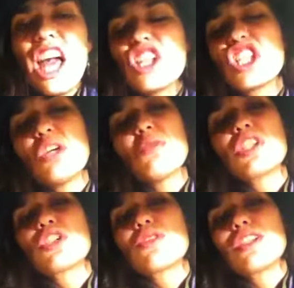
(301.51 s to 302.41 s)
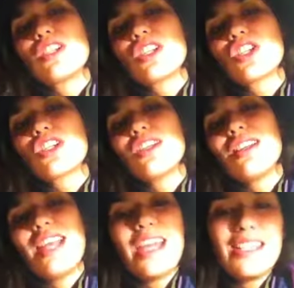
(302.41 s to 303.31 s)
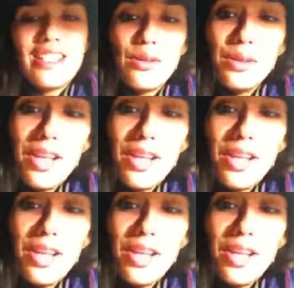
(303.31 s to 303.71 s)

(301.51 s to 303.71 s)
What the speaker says: and she was a traditional lady who